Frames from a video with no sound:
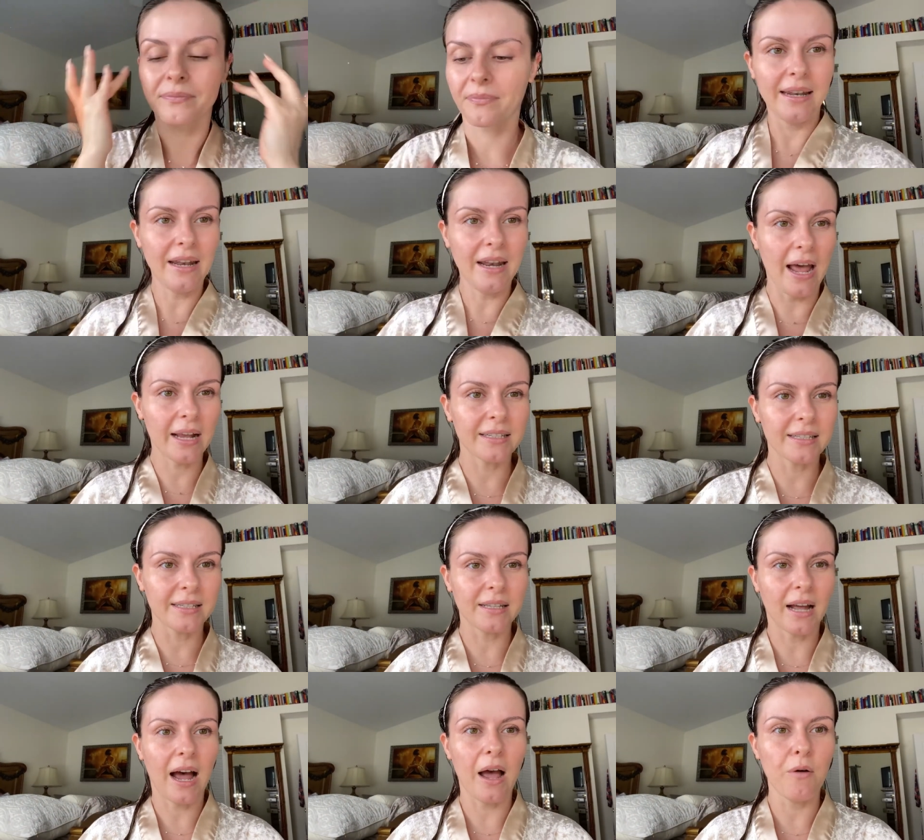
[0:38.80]
Next,
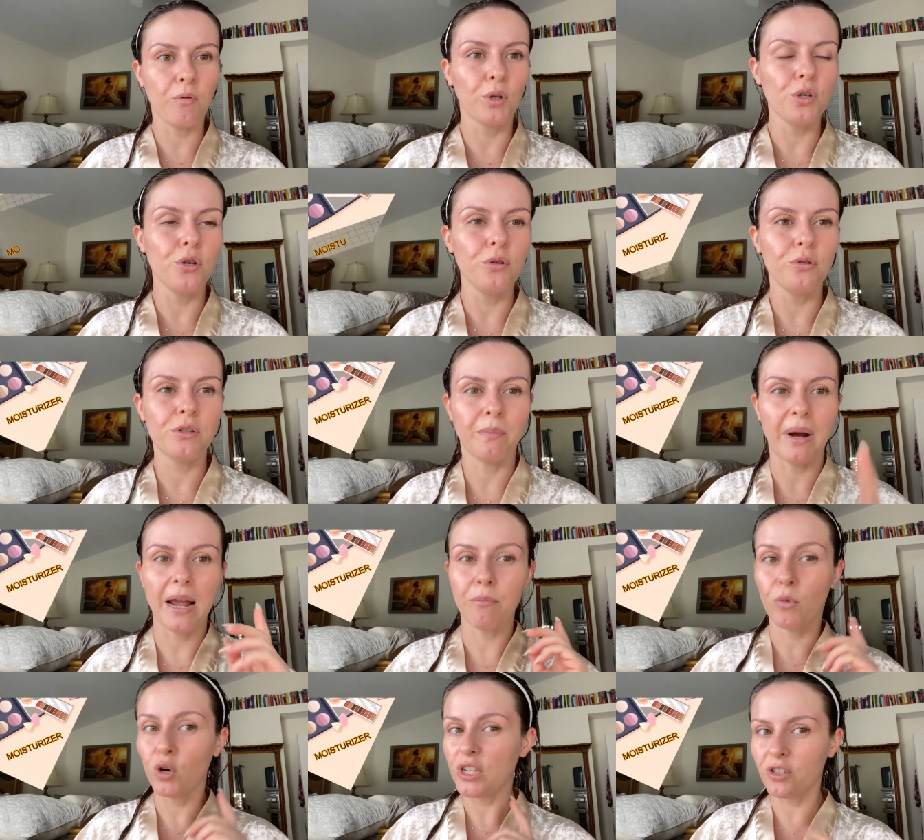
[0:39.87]
I will use my
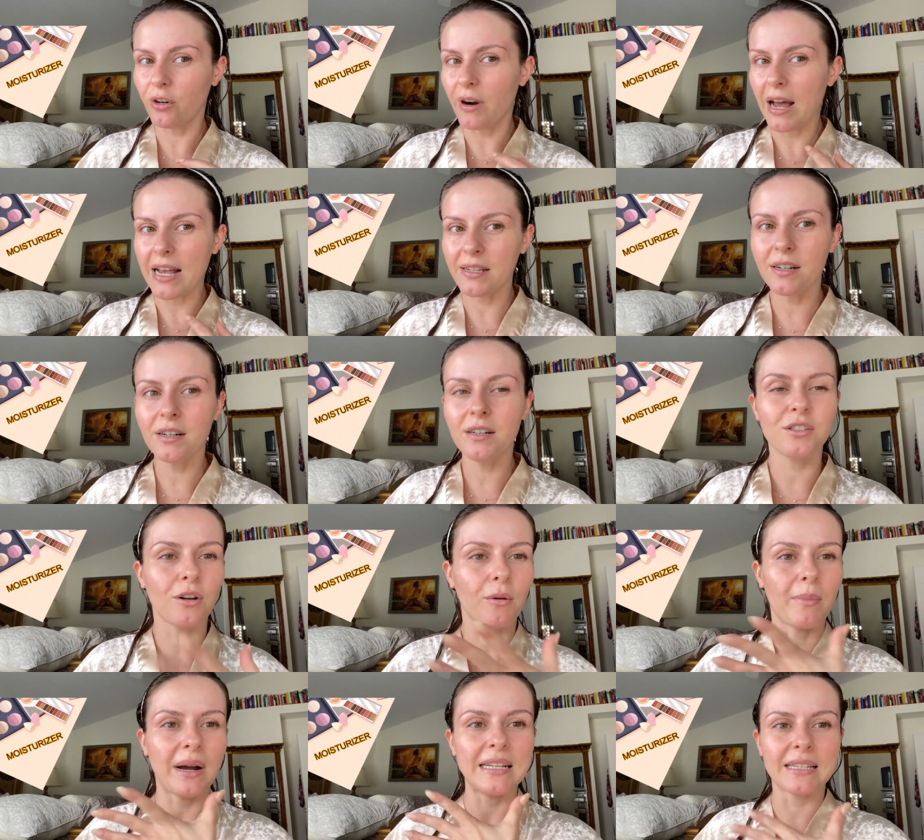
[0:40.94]
moisturizer so
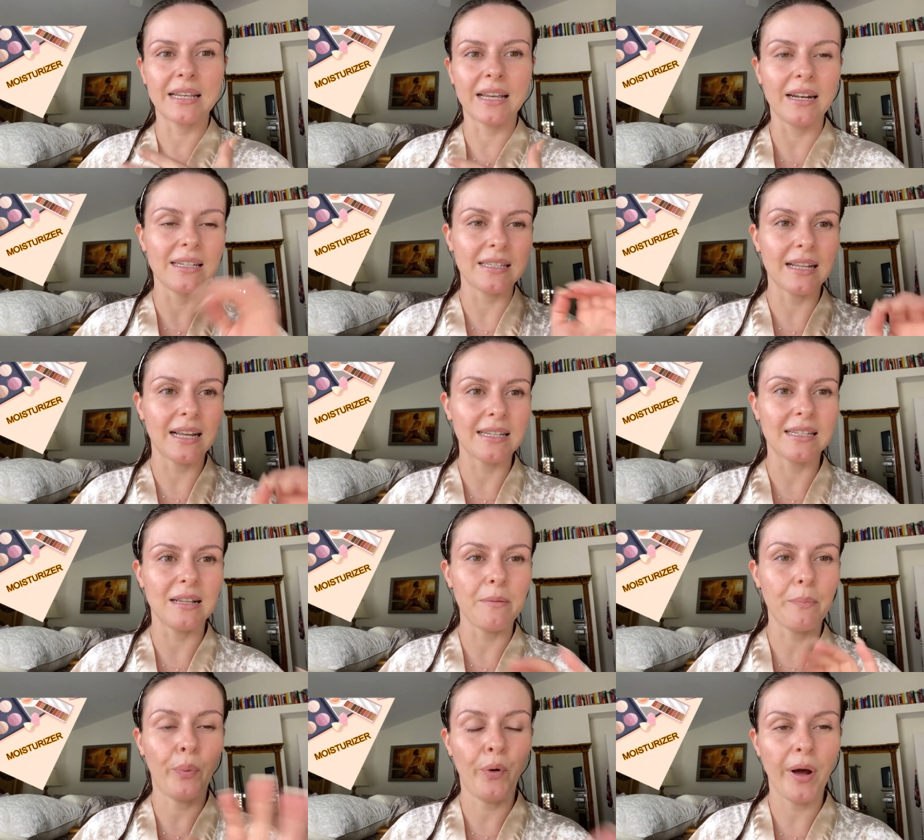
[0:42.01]
my skin is nicely
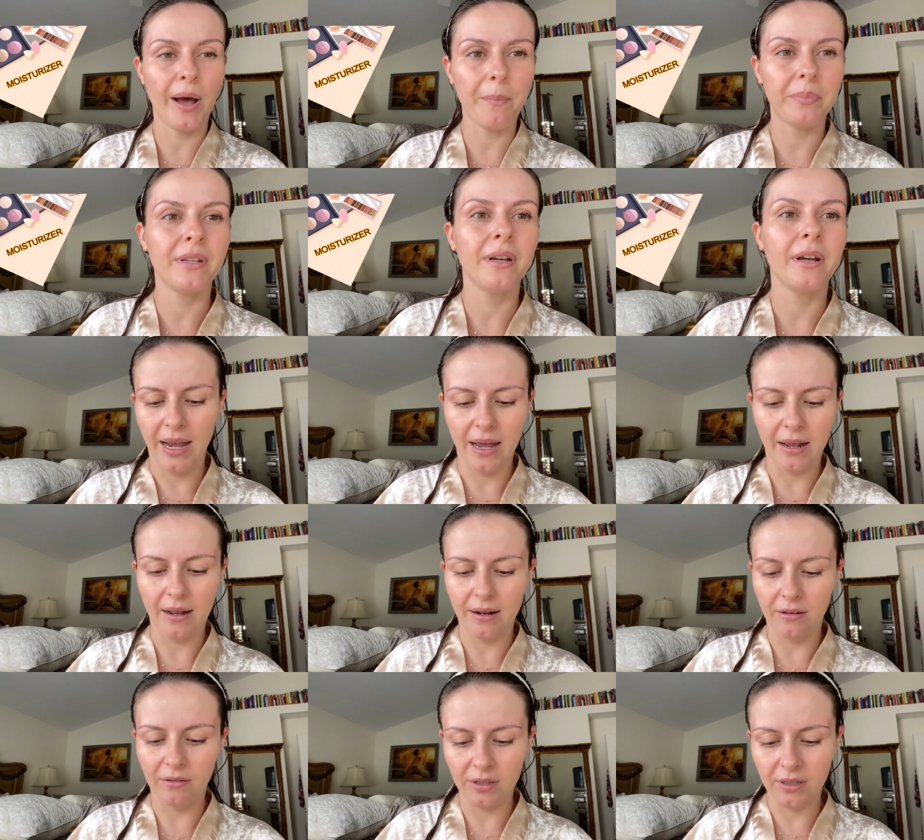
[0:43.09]
prepped.
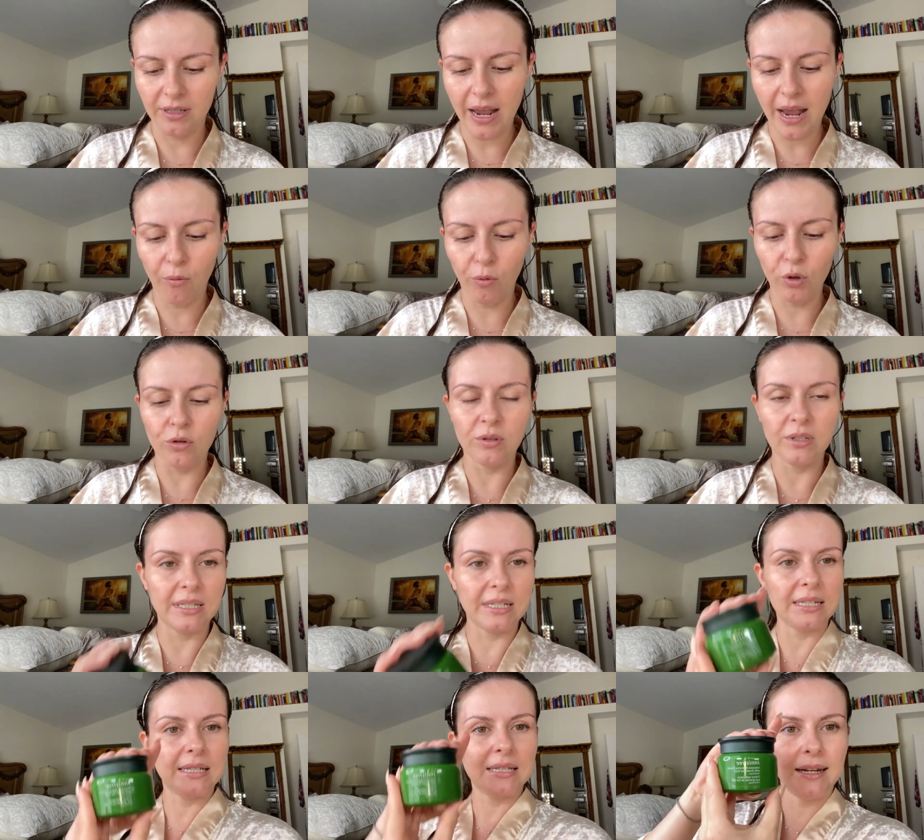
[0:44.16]
And today I will use this